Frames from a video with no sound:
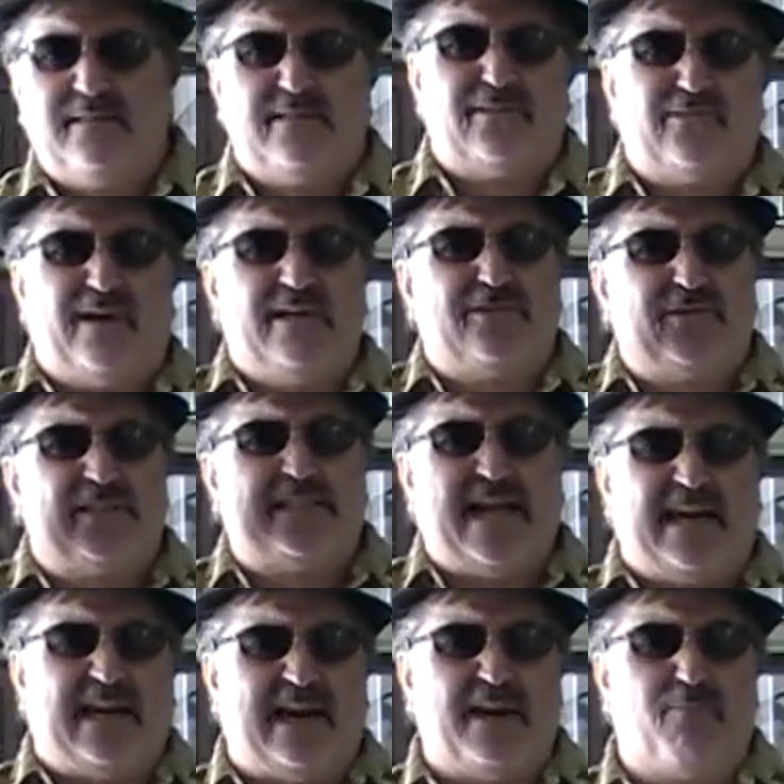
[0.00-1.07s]
Try and twist that
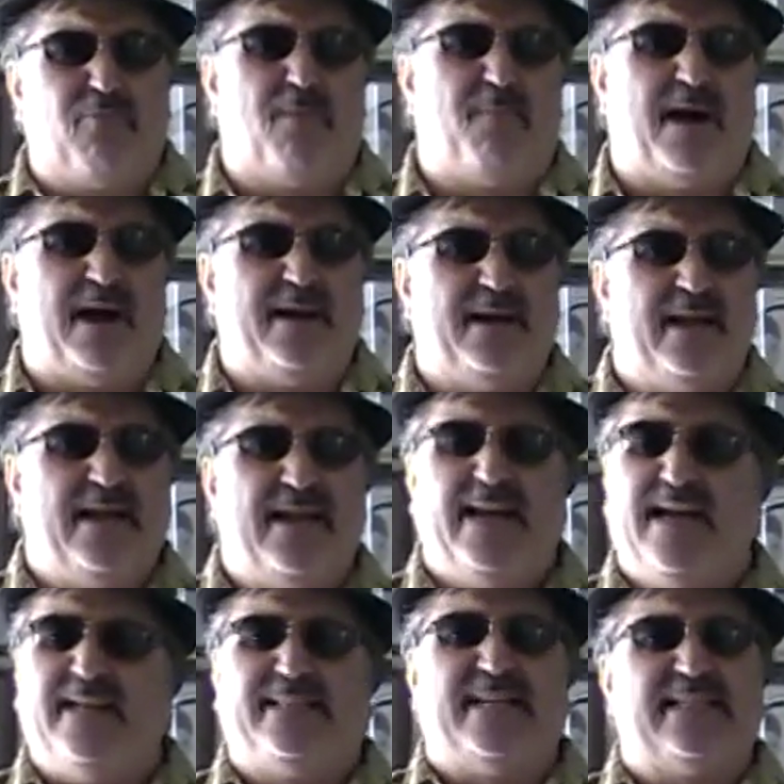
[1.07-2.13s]
in a liberal mind.
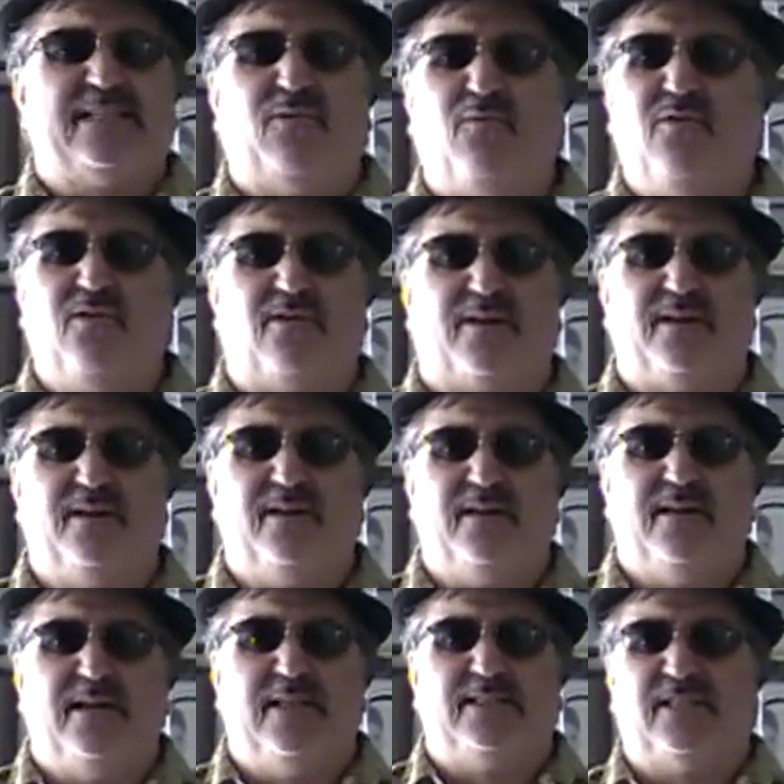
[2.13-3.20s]
It doesn't work.
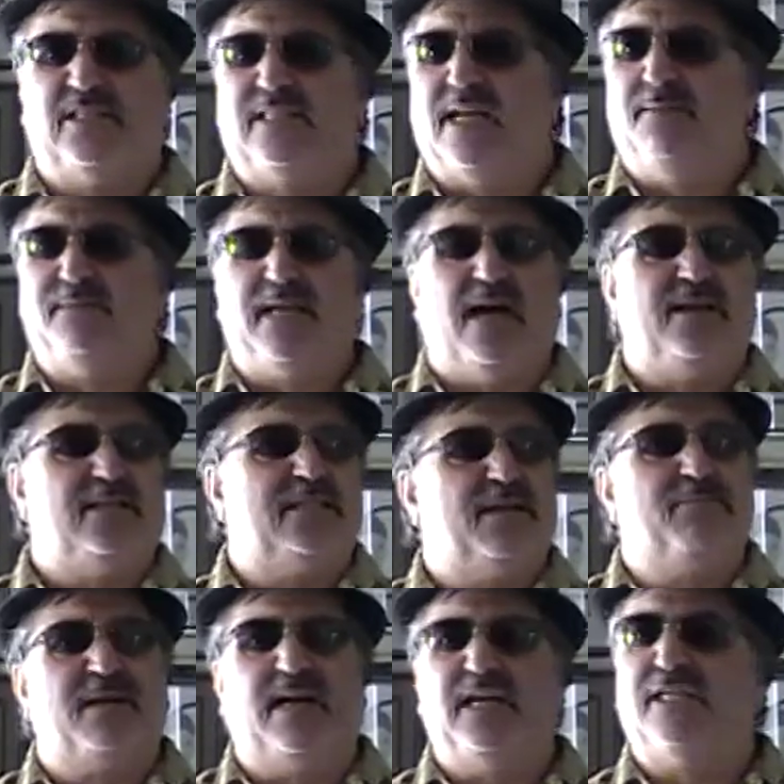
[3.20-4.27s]
It just comes out as
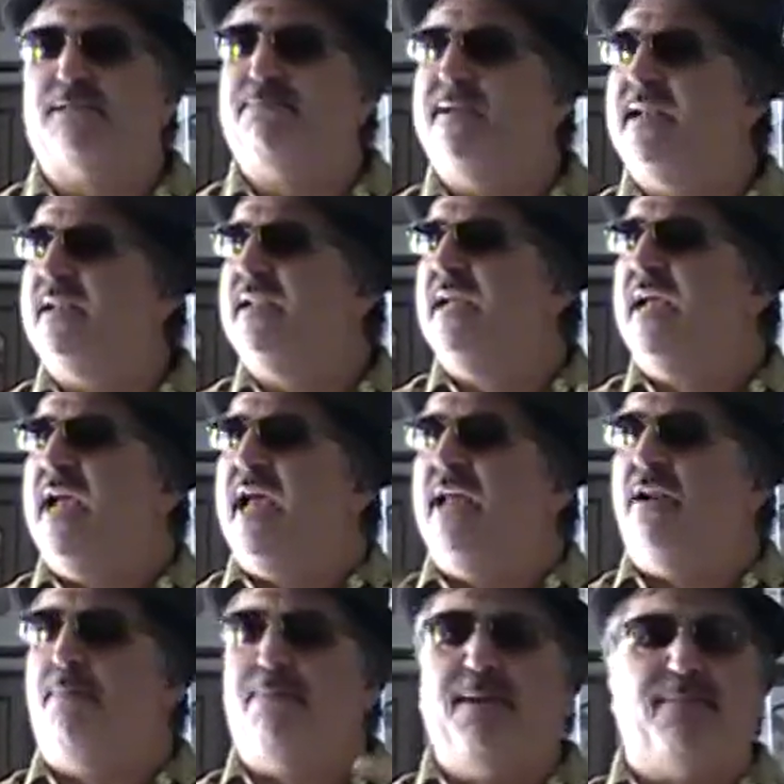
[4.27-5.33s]
some kind of spin. And
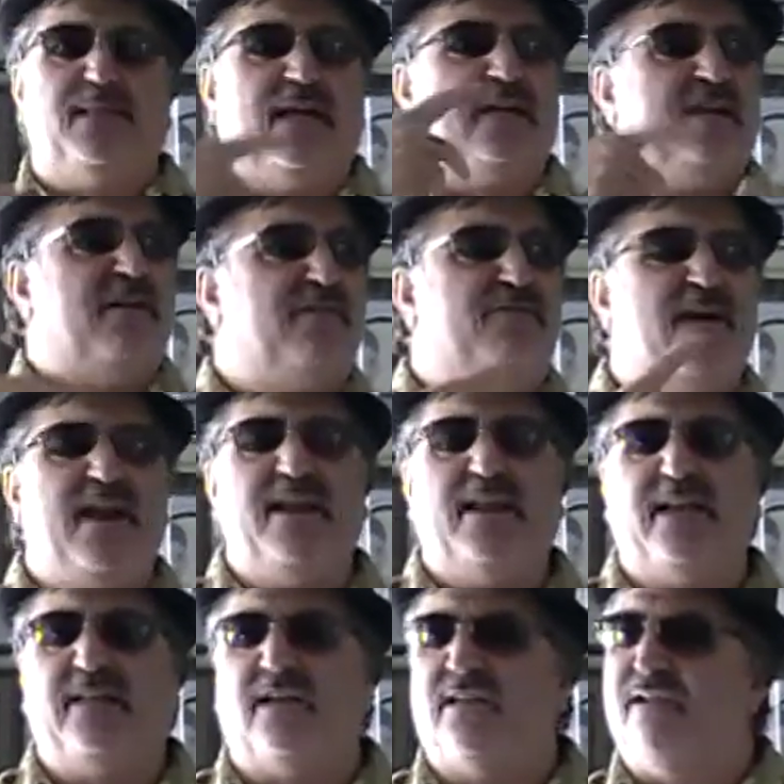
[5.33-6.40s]
people that defend
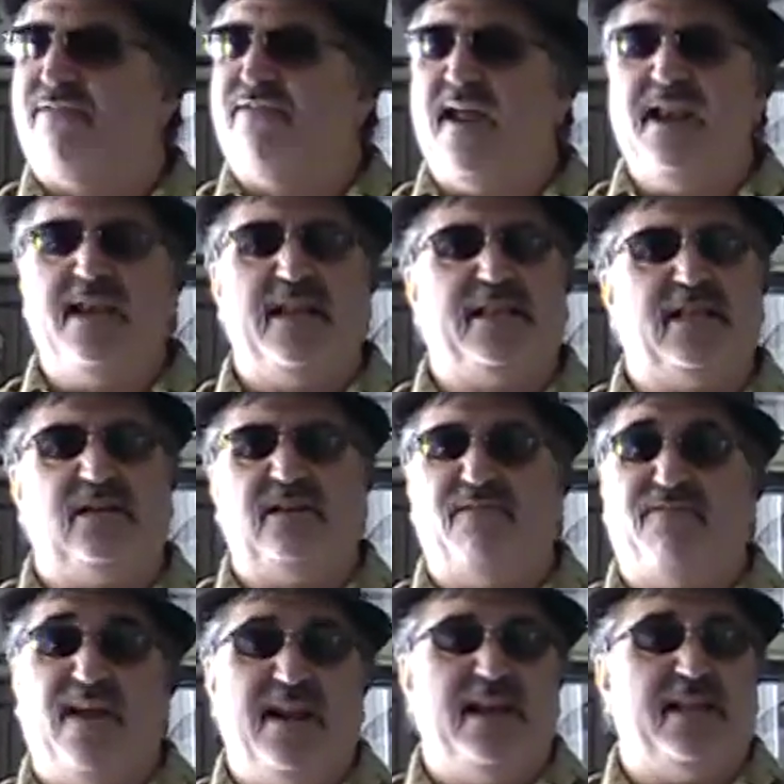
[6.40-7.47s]
it, they'll defend it, they'll
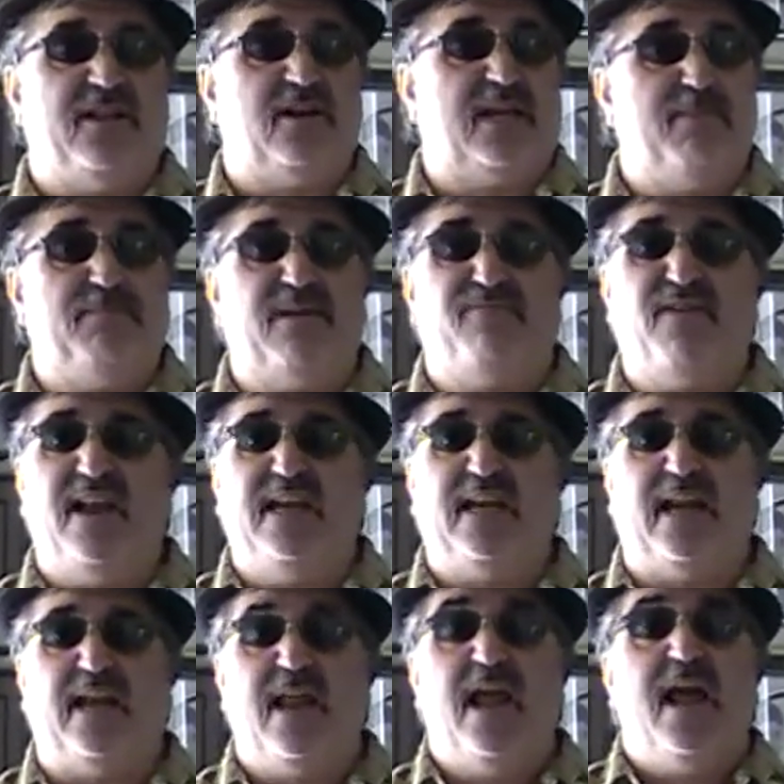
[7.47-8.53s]
defend it, they'll keep defending
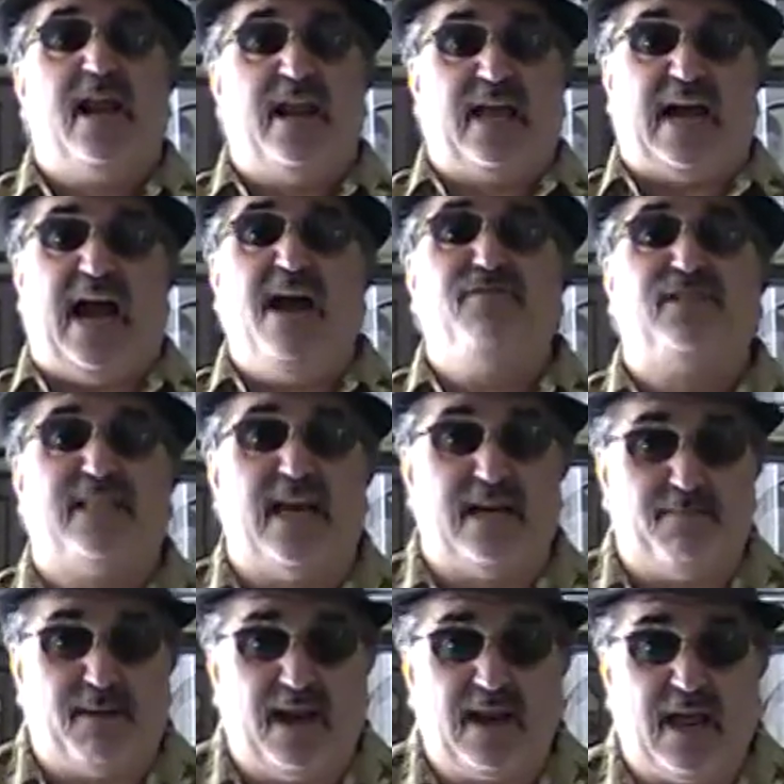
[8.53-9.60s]
it. Like I've said in
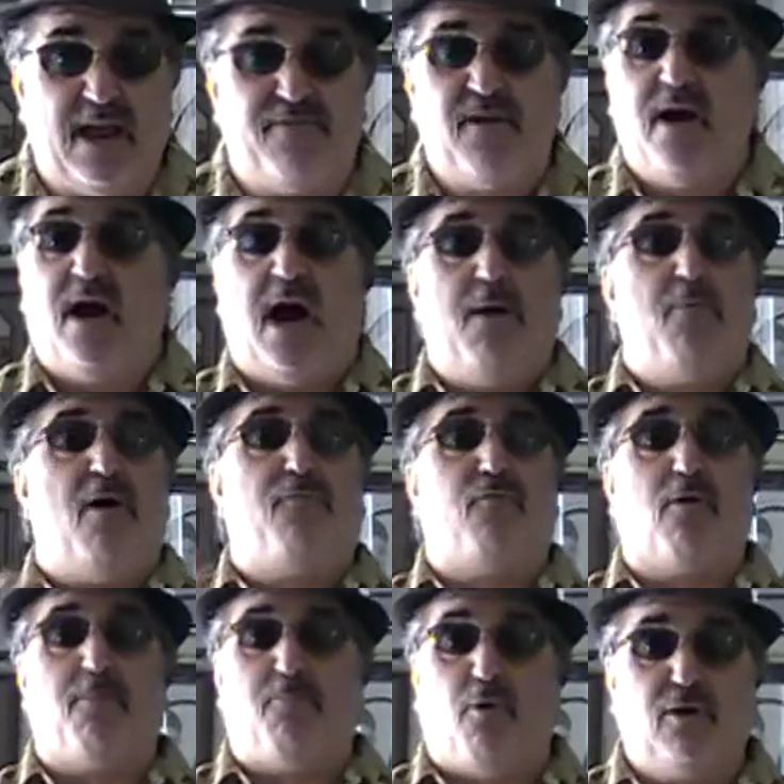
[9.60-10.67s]
my life, I'm all
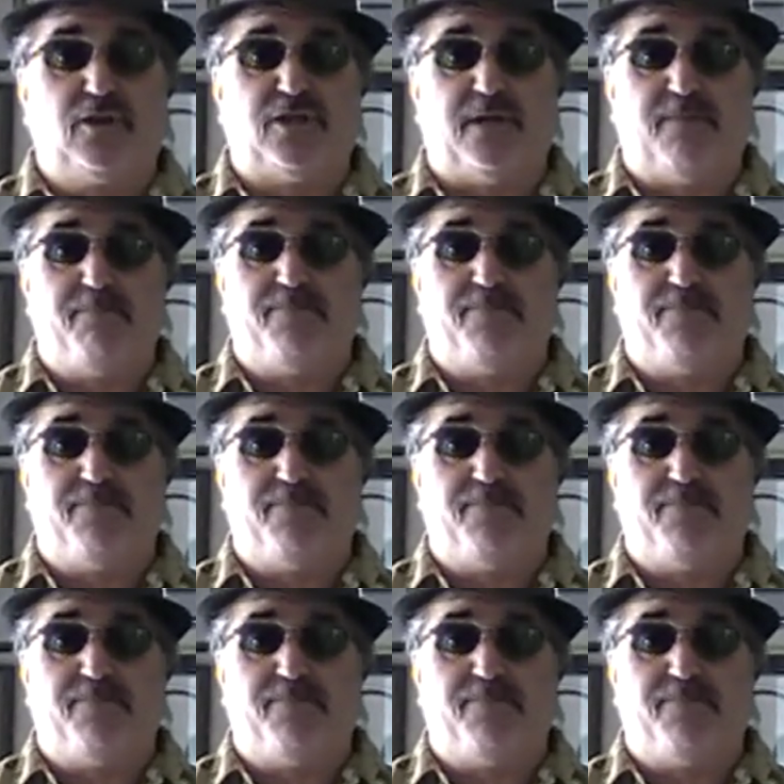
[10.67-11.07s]
for abortion.